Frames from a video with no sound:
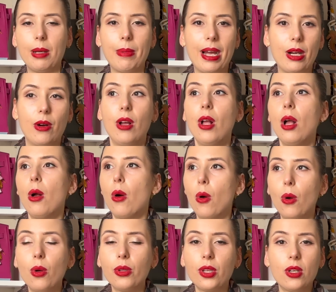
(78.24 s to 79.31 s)
about
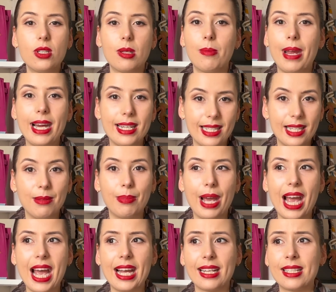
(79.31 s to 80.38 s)
all those amazing
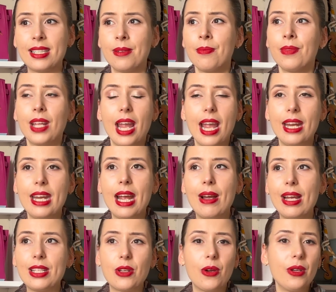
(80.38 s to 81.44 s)
bags. And now
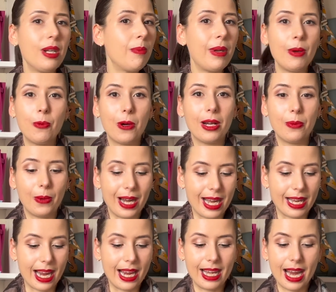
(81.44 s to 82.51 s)
it's only been 1
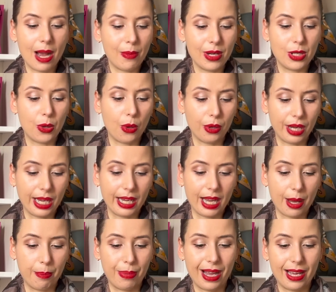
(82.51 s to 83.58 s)
week and now we're talking
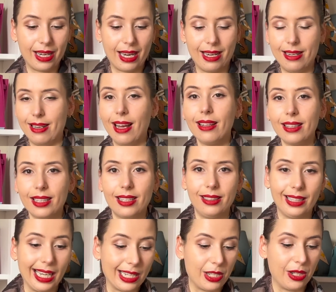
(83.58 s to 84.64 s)
about another
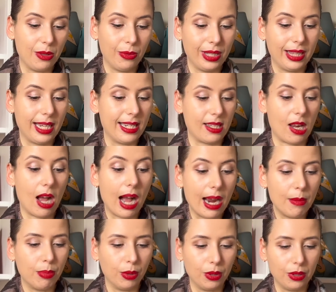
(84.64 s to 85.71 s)
collection with these
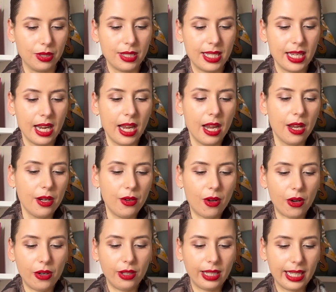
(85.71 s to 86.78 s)
eyeballs.
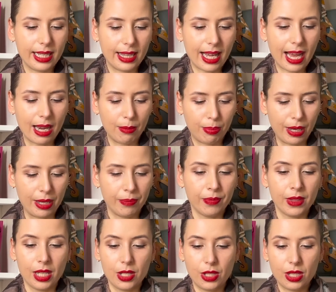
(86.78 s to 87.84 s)
Not only that, but
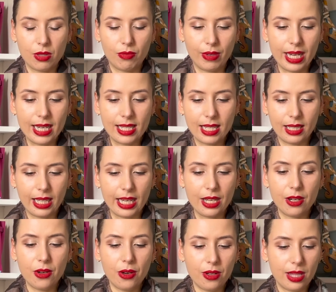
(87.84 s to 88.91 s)
just recently,
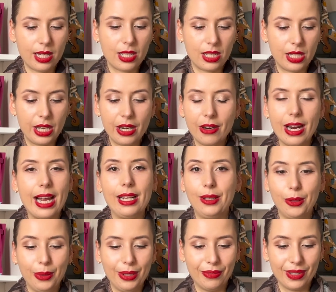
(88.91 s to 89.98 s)
you know, this year at
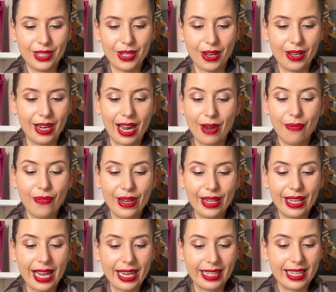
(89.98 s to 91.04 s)
Louis Vuitton, I
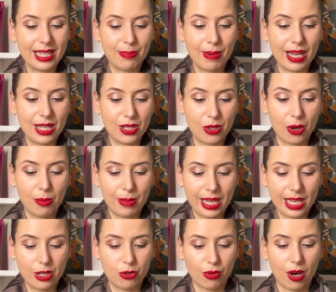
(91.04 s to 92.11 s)
feel like there's been so
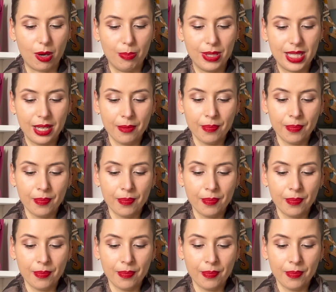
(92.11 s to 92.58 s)
many drops.